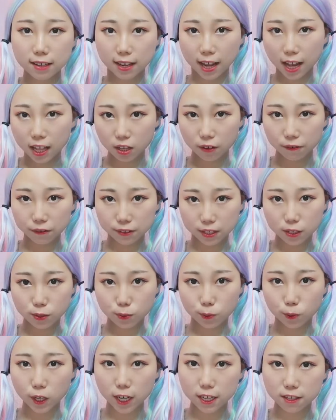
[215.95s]
The color of
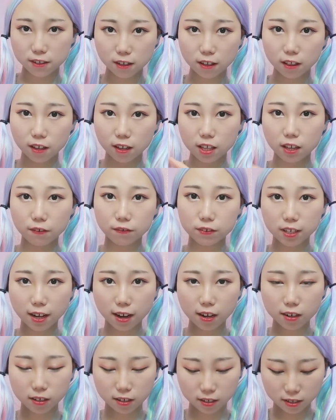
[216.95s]
this one is a lot
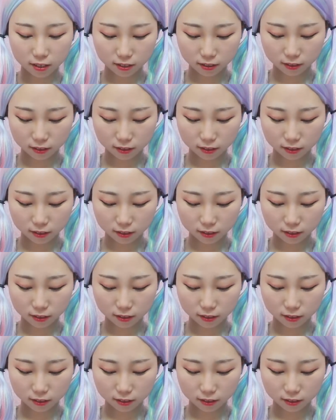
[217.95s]
darker.